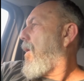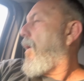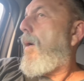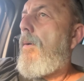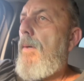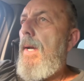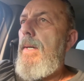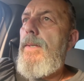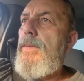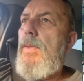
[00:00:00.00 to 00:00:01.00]
All right,
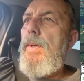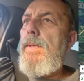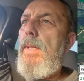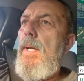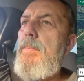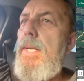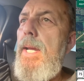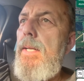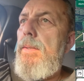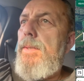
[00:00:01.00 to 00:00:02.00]
here's a quick little
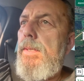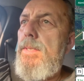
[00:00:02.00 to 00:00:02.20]
update. I took a